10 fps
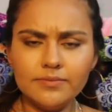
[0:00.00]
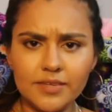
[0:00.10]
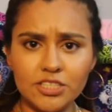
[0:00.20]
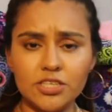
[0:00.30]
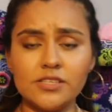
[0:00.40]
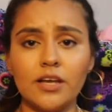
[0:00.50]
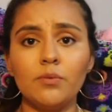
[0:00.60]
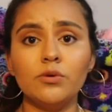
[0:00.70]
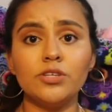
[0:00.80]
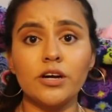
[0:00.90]
And she's
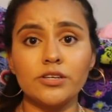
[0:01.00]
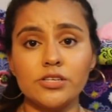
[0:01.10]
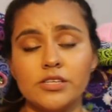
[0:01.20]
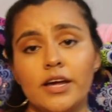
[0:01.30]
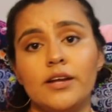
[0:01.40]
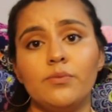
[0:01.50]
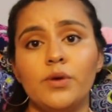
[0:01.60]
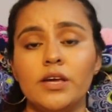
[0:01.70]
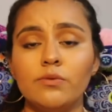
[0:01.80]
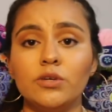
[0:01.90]
like, well, doctor said
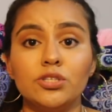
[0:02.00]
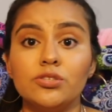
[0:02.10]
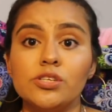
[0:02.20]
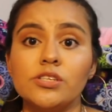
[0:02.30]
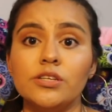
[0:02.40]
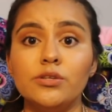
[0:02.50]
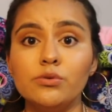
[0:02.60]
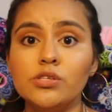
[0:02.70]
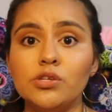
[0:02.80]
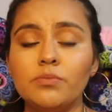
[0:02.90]
we should just
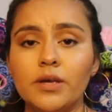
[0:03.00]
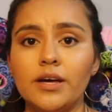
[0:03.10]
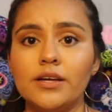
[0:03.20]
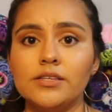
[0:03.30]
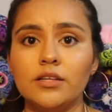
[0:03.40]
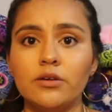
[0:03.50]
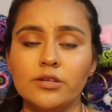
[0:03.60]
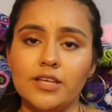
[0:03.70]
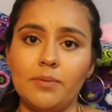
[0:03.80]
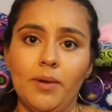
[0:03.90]
induce you because it
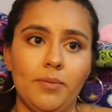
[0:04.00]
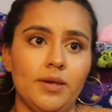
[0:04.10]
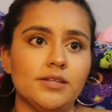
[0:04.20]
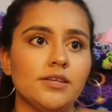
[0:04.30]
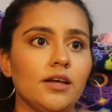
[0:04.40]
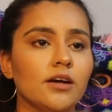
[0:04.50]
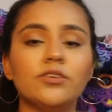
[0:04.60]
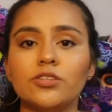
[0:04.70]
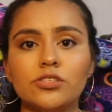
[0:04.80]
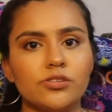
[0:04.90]
looks like baby is like
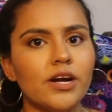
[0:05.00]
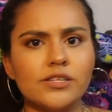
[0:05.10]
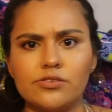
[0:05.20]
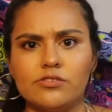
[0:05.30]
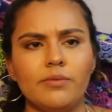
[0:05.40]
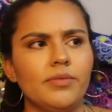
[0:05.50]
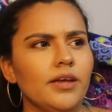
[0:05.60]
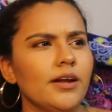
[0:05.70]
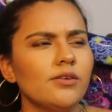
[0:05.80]
under stress or something.